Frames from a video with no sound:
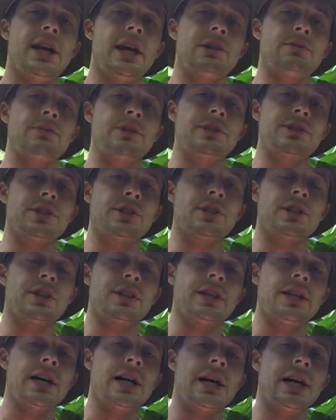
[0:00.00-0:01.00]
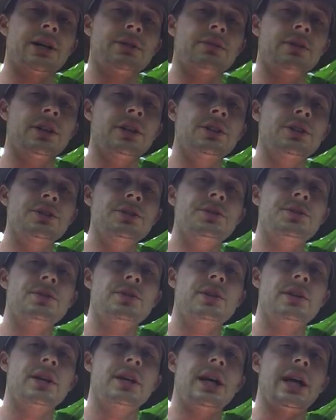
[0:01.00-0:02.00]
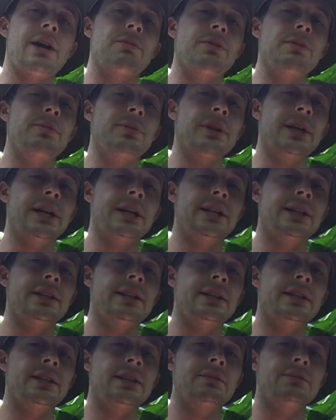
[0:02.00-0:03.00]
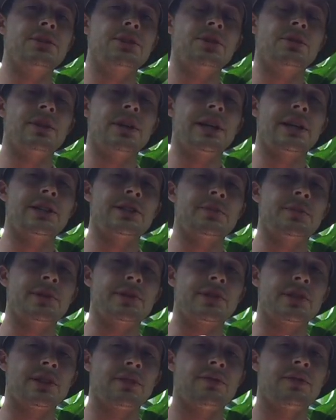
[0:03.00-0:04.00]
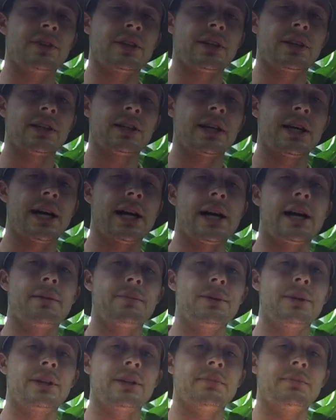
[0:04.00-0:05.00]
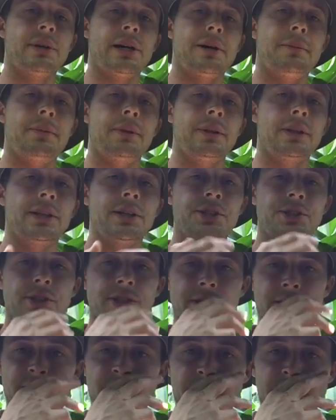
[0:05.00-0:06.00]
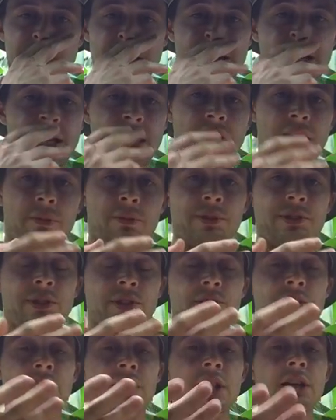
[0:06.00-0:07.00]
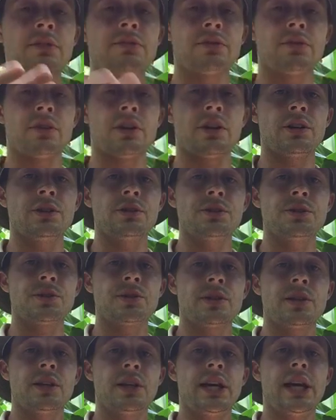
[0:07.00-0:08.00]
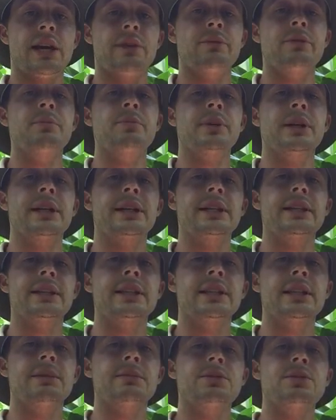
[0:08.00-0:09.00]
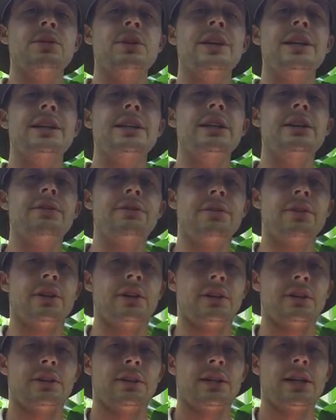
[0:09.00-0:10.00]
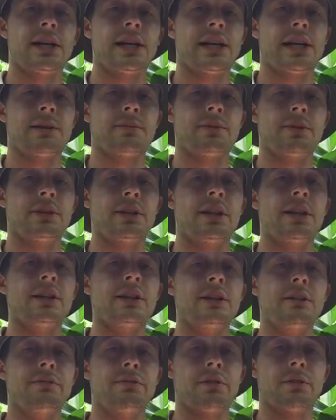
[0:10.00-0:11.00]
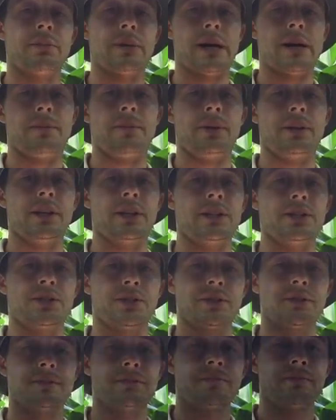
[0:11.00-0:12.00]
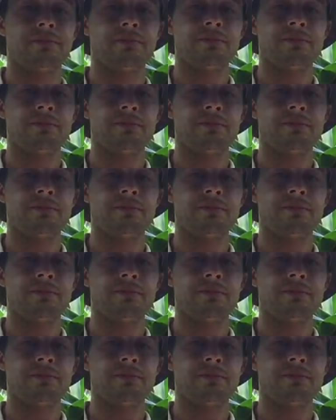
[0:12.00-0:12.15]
and we took the odd rows and we planted them to a specific hybrid and population. And we took the even rows and we planted them to a different hybrid and different population.